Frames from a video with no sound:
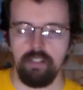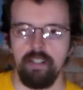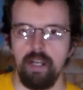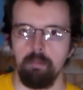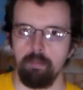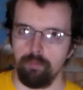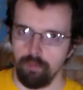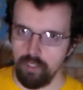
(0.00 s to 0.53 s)

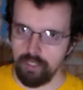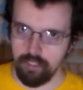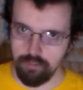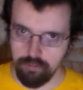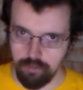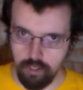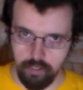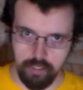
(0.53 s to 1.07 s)
Now, before I get
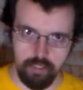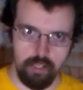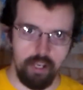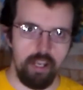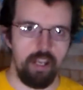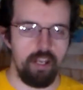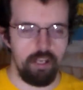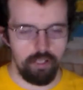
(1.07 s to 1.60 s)
started,
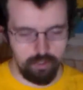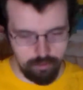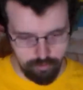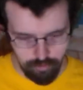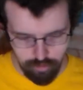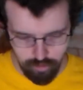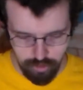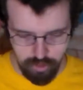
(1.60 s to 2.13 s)

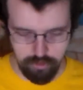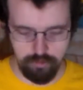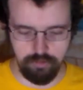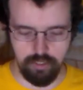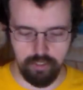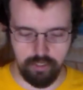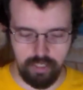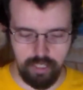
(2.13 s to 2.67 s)

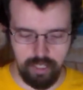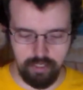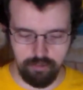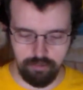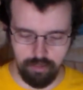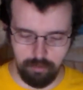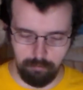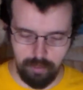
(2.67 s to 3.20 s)
just in
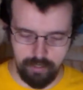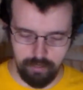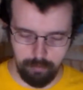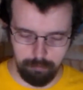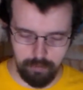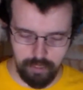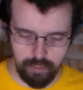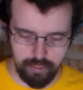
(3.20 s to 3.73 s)
case I wind
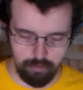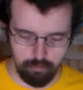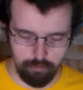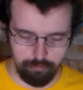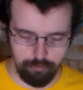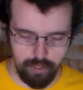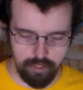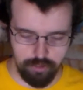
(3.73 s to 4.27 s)
up needing a
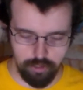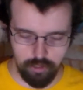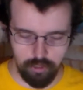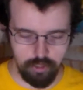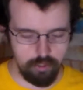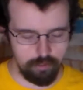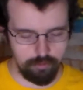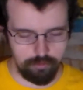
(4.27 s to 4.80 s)

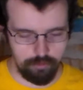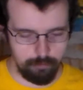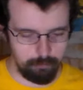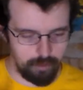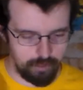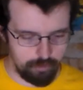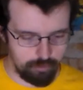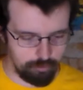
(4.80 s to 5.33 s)
refresher or
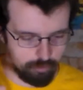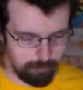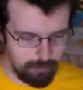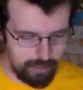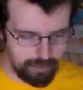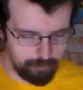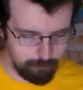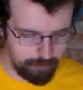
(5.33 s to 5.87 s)
something to
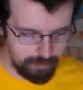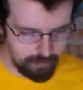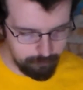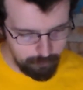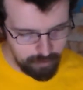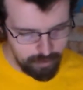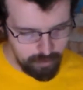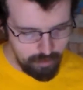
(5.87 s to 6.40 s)
remind me.
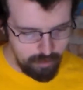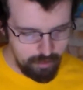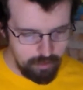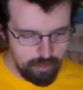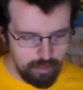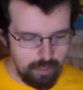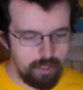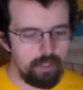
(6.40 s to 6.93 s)

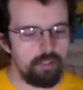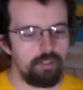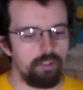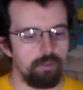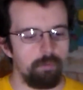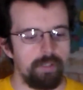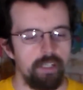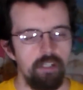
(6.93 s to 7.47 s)

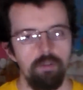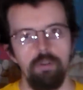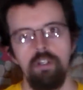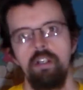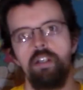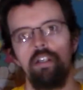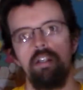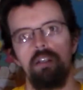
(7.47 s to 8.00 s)
There we go.
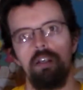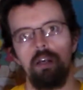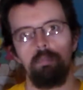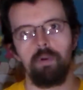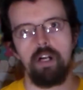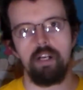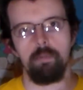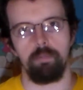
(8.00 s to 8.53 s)
I
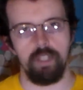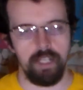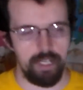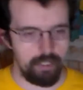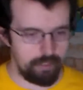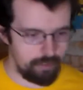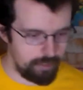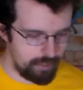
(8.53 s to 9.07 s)
brought up the
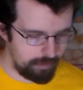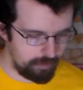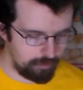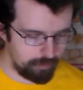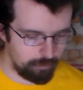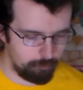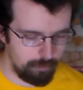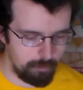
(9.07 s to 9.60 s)
handy-dandy
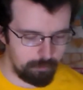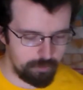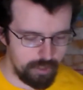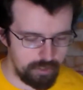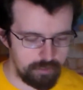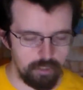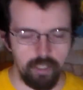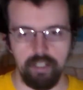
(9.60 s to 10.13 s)
little
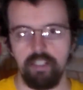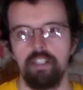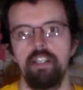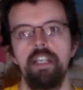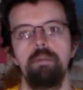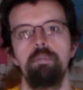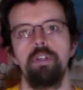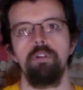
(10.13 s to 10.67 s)
website that I
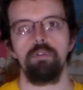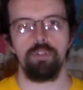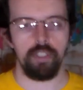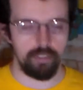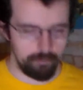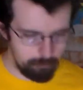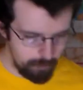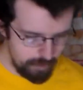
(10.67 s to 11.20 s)
keep
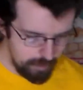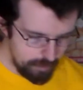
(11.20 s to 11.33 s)
using.